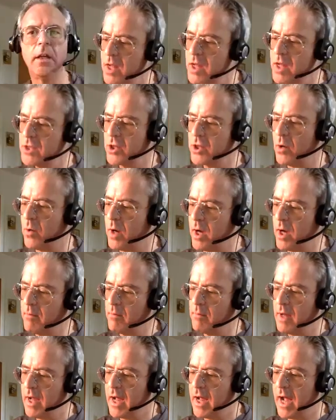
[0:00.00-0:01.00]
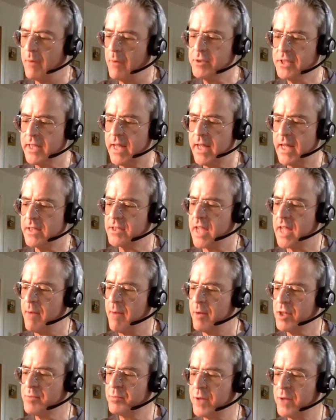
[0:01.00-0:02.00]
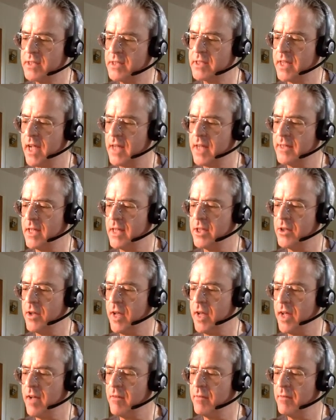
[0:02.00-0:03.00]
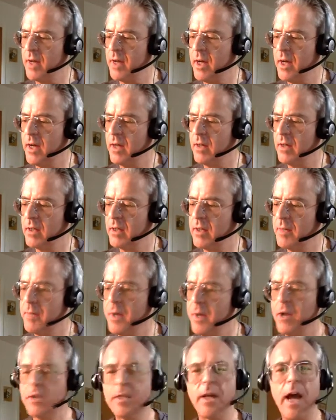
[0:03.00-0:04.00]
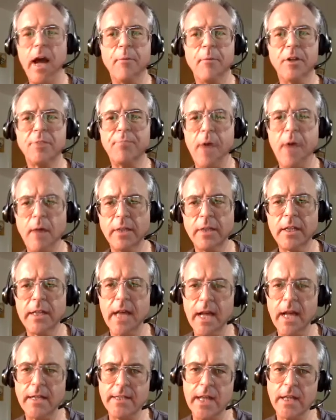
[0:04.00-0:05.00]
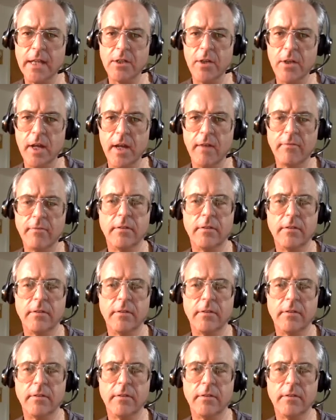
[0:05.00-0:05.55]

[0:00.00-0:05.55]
So I was going to ask you how much press contact you have compared to how much public contact you have.